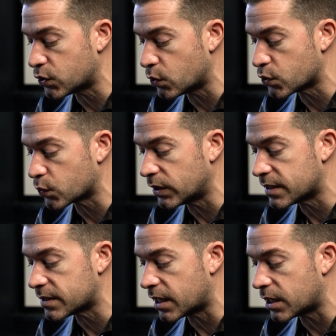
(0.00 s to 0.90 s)
So I was really
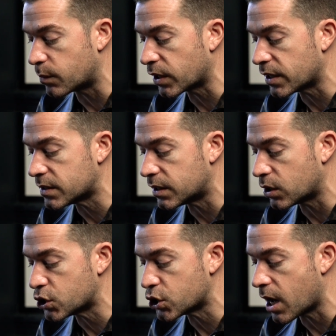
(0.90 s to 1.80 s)
excited to bring this into
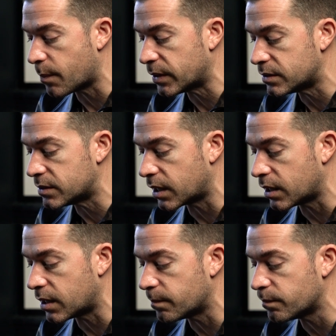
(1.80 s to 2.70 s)
the shop and
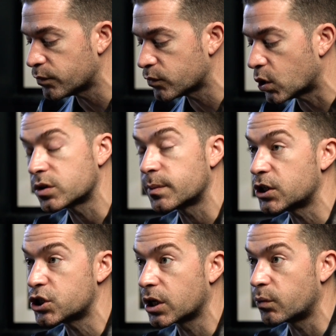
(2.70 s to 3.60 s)

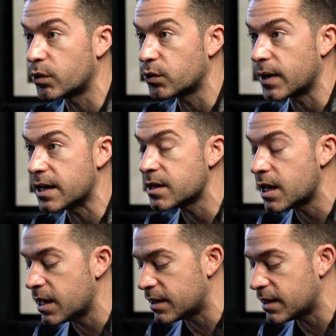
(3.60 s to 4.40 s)
ultimately share it with you guys.